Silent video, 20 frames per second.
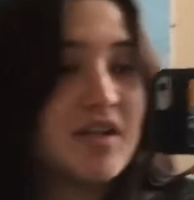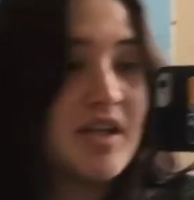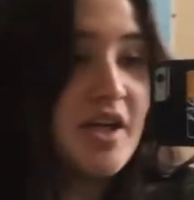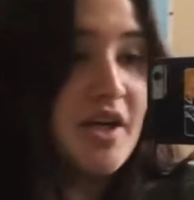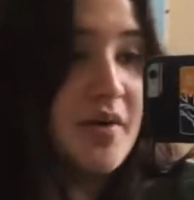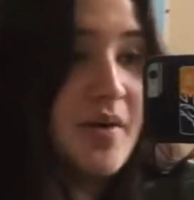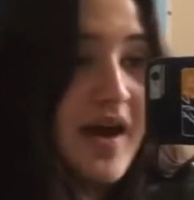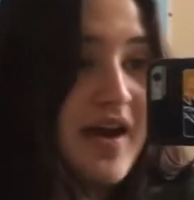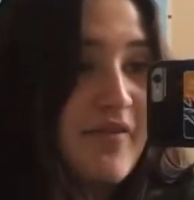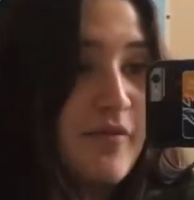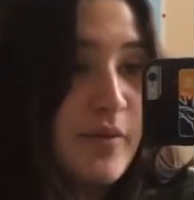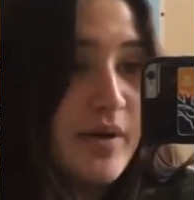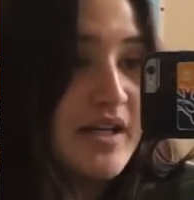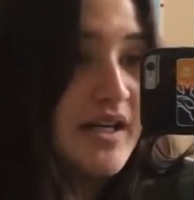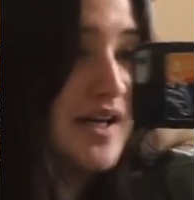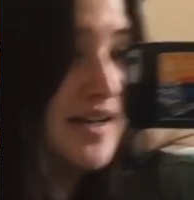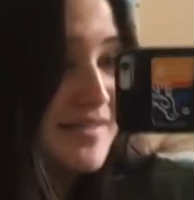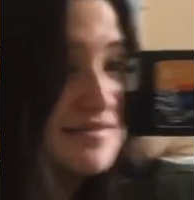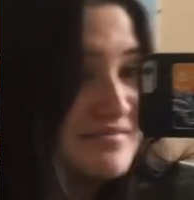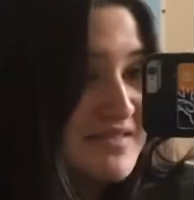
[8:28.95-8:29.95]
you know, halfway
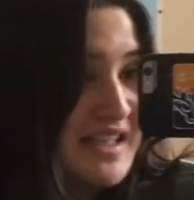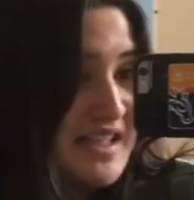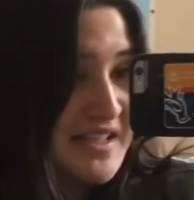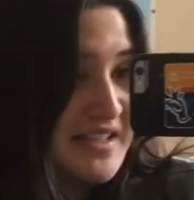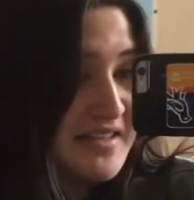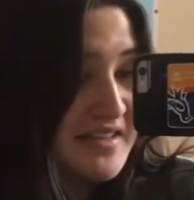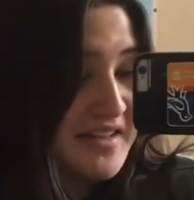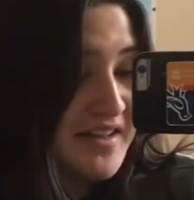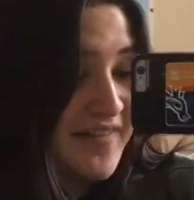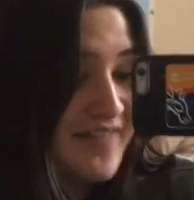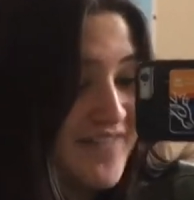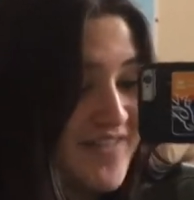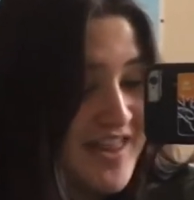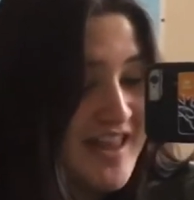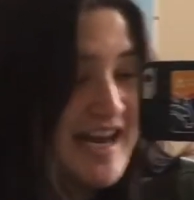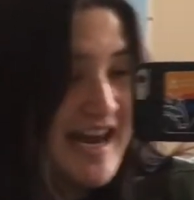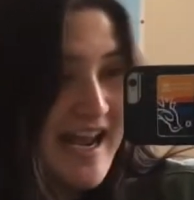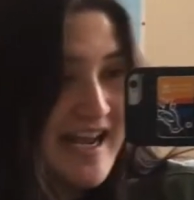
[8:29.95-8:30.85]
done, technically, for the